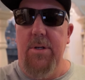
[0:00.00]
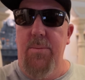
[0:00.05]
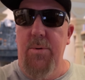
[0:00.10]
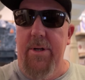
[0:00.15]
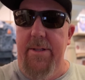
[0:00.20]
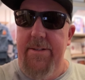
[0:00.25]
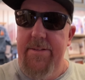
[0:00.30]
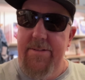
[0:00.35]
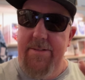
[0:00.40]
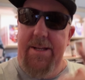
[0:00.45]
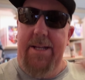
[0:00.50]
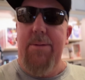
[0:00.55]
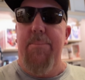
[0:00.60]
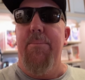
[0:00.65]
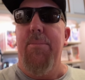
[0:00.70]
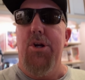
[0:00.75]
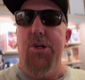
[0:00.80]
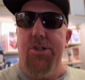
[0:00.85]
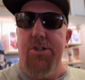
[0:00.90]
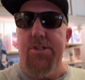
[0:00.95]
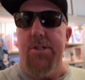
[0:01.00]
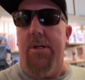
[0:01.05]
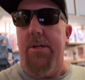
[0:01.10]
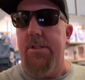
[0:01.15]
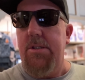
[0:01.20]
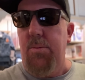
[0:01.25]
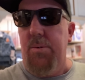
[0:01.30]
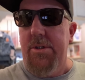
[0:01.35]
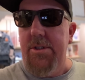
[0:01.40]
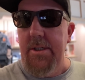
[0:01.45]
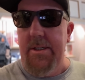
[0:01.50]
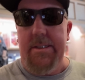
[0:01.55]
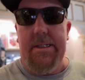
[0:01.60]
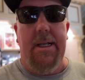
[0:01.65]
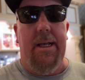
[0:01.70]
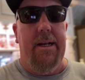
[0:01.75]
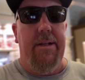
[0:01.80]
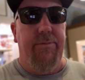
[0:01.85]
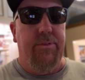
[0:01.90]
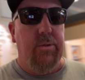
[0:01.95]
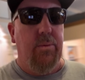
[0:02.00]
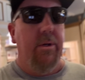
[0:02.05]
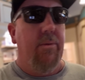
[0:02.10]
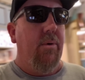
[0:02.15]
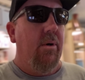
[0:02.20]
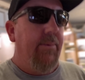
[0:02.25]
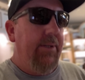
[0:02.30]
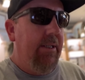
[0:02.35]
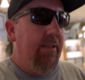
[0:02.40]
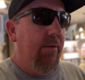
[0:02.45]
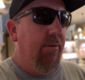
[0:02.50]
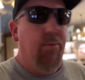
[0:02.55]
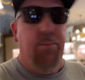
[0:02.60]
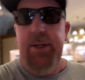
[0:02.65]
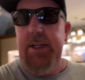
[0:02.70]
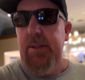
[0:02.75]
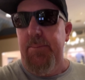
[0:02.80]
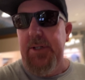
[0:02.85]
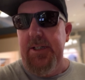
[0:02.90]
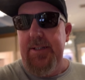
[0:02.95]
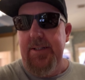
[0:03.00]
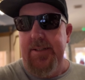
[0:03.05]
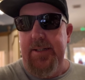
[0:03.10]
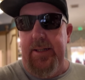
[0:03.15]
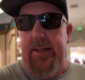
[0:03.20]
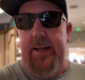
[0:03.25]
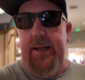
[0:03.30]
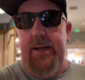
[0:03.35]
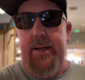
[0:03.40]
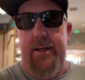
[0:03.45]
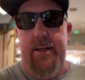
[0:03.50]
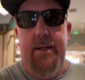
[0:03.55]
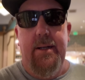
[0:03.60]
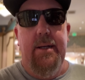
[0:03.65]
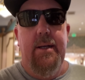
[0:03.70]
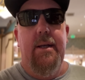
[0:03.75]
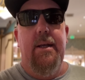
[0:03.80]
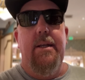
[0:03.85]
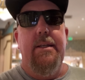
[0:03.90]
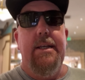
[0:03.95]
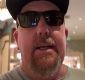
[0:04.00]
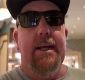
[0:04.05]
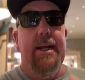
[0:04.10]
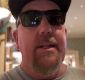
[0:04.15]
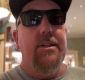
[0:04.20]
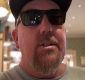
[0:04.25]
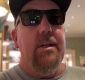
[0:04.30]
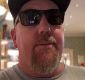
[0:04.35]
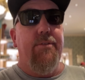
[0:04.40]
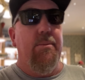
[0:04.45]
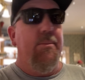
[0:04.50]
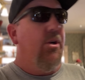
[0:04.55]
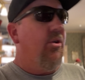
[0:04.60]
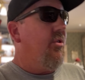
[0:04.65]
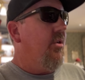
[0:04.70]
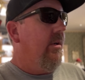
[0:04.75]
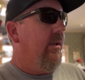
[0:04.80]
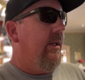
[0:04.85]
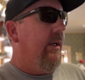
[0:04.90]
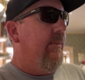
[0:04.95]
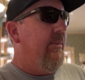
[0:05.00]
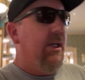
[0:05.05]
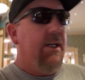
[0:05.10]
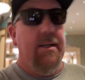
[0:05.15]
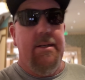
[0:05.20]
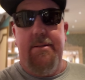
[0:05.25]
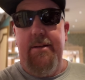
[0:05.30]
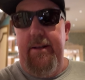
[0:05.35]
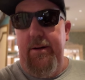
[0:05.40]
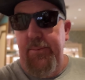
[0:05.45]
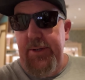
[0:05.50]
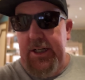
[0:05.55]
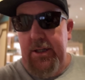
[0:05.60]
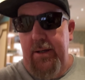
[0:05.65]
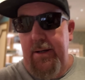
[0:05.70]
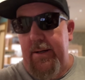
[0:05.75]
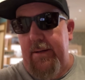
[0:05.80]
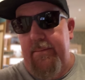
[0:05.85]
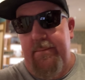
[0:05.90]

worry, this is not a merch search. We're just kind of doing what we do when we come to Disneyland. And you got to check for merch early because it'll be gone,